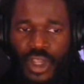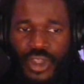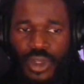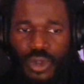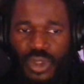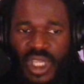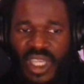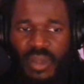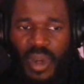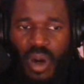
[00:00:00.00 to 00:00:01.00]
Use
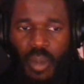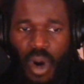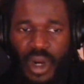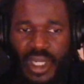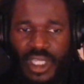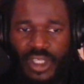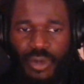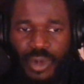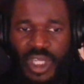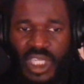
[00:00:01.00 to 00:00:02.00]
email marketing
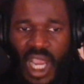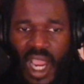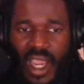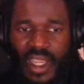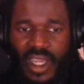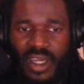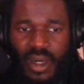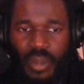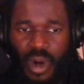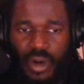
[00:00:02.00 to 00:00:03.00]
to reach
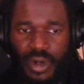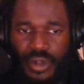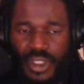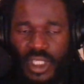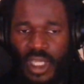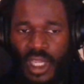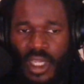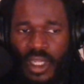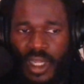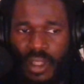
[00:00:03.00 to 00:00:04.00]
high-income earners.
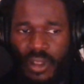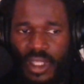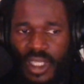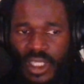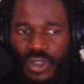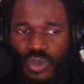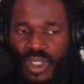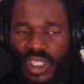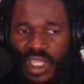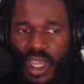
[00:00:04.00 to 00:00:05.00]
Now, this
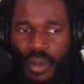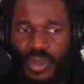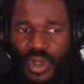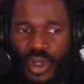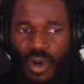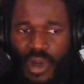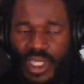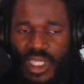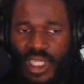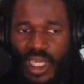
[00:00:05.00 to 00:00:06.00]
step, you're going
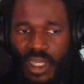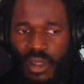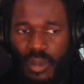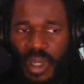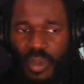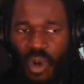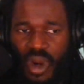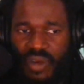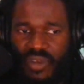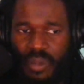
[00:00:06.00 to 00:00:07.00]
to need a little bit more
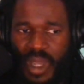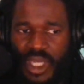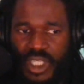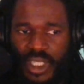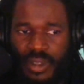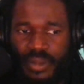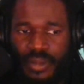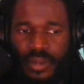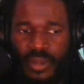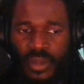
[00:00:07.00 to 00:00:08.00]
information.
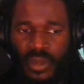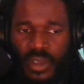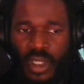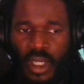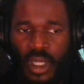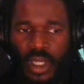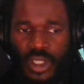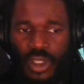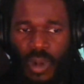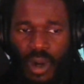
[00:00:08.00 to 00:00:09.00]

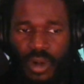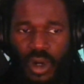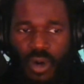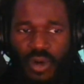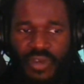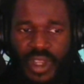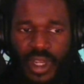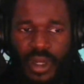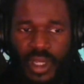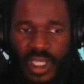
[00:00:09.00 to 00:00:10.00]
So I'll go over
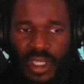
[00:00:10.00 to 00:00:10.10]
here.